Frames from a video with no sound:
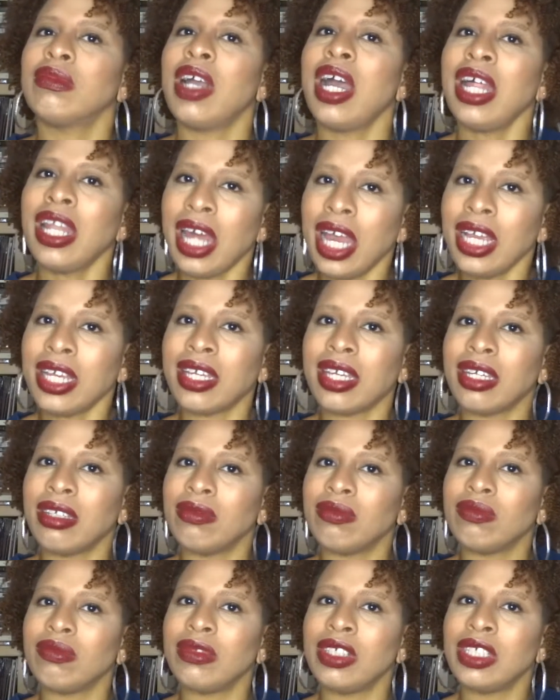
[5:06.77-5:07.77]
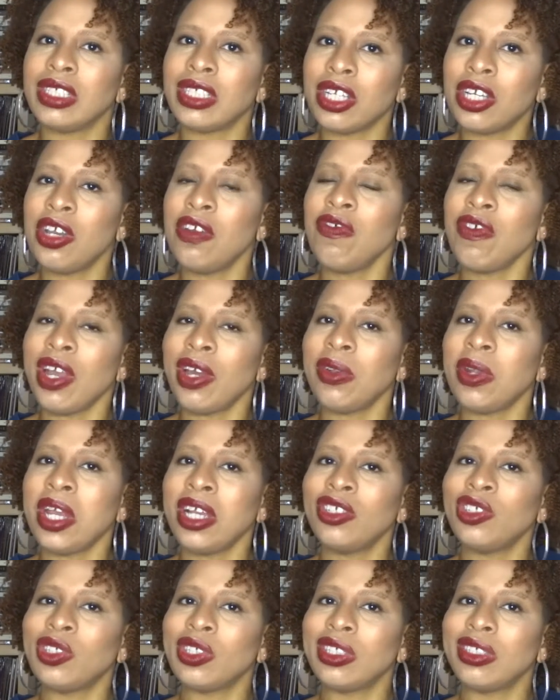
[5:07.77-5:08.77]
I like it. It's a good
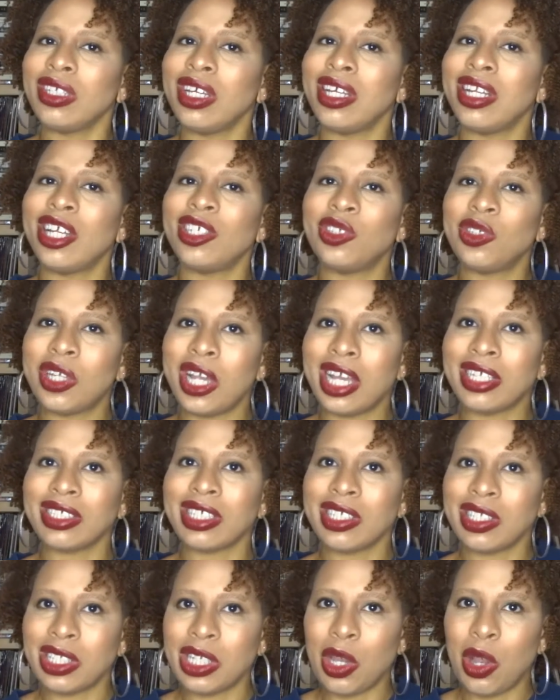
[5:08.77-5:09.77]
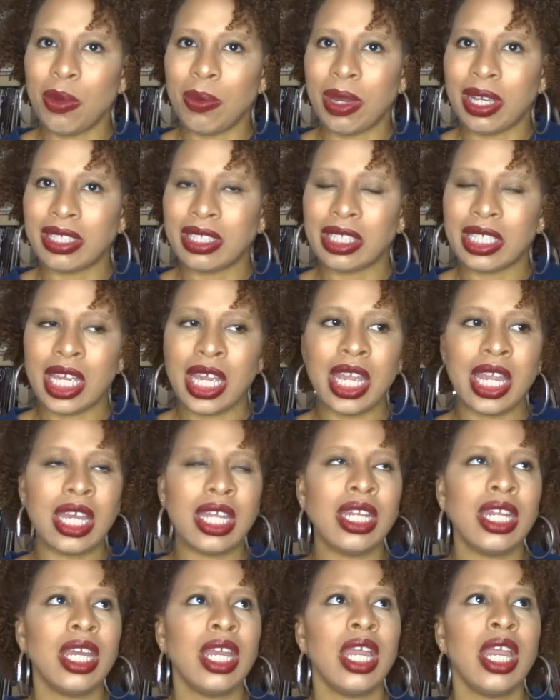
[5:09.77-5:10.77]
foundation. And as you guys can see on my
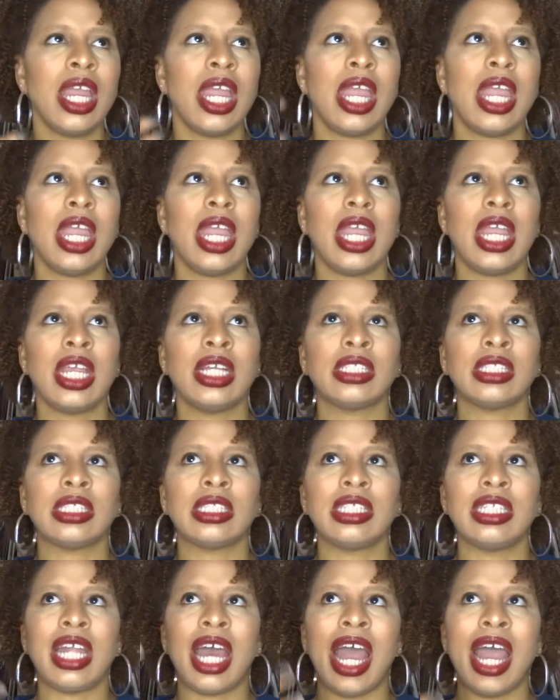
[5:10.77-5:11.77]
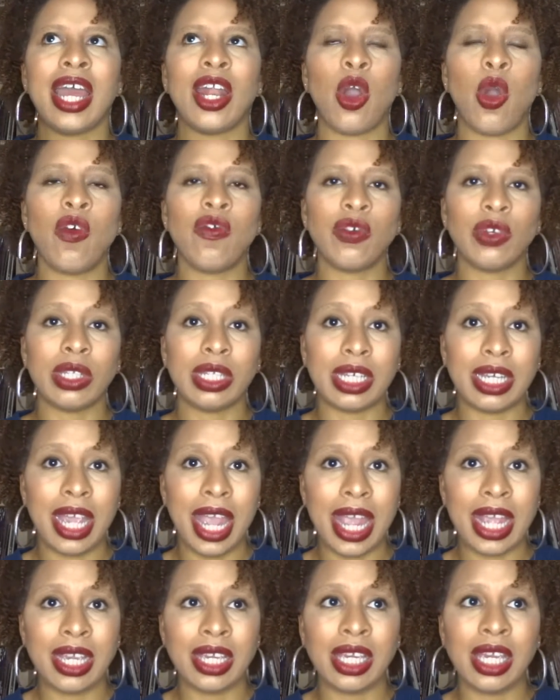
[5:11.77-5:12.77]
skin, it's not overly
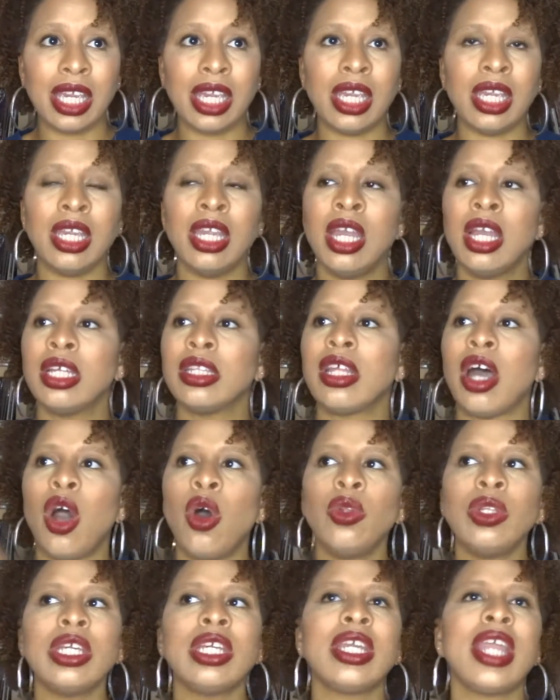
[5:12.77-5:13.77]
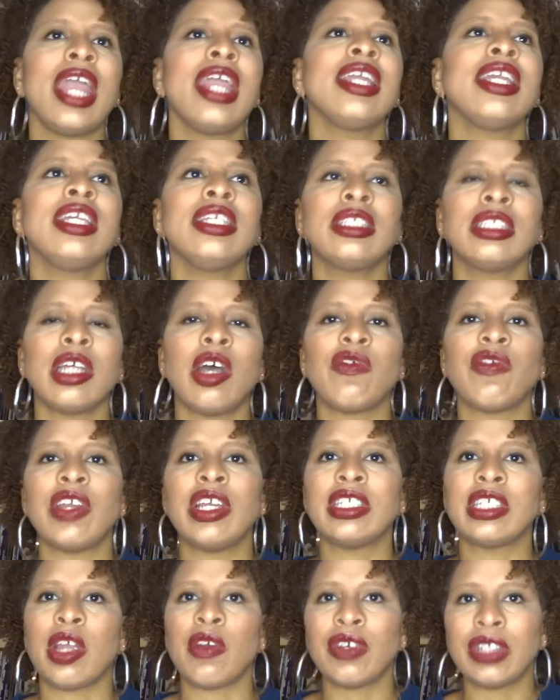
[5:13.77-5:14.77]
cakey. The only cakey stuff
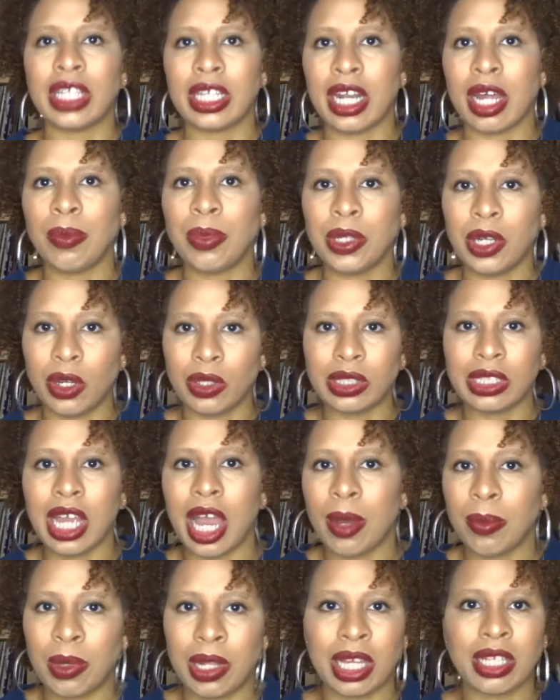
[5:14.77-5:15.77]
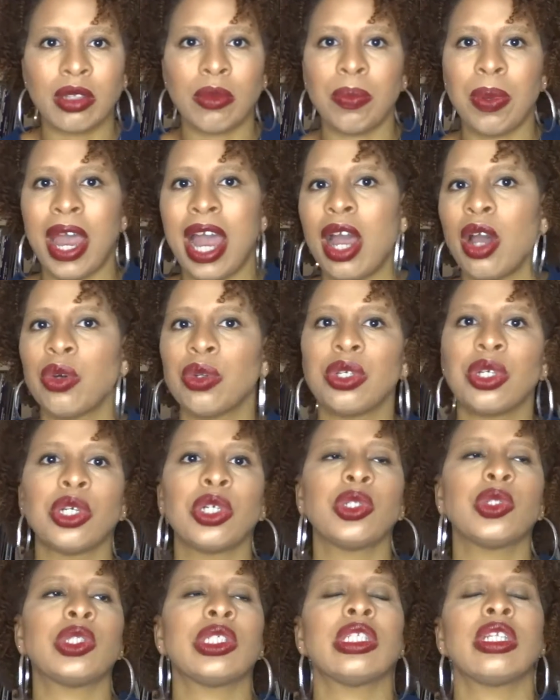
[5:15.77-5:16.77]
is everything that I put on top, like the
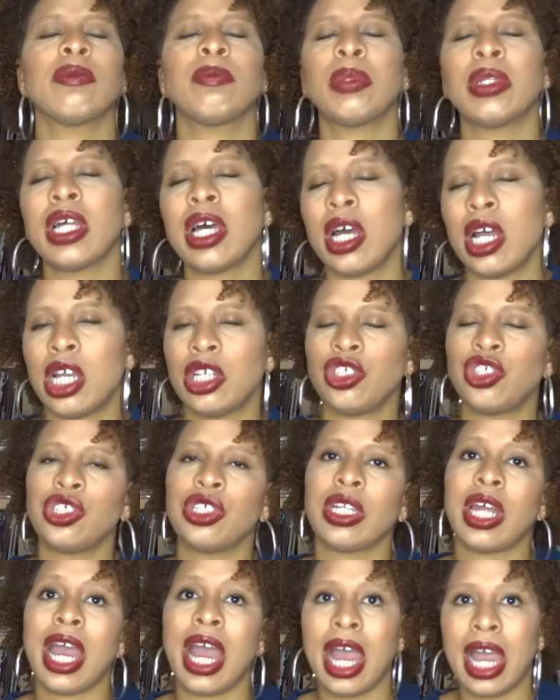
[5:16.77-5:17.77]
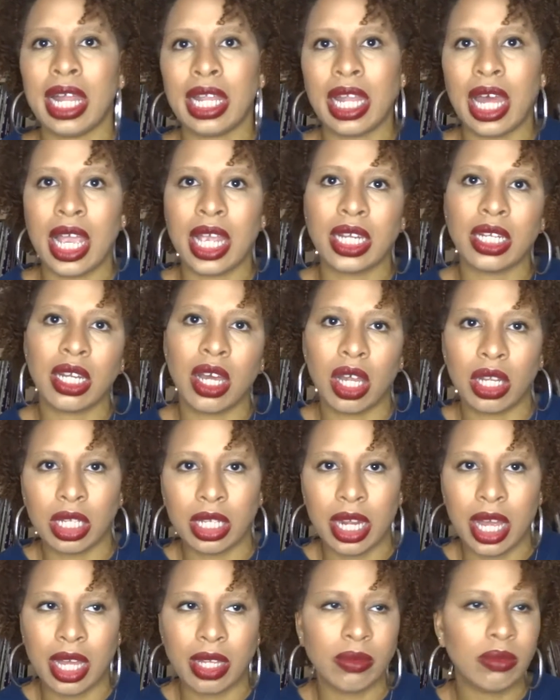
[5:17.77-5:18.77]
powders and the blush and the highlight and all of that.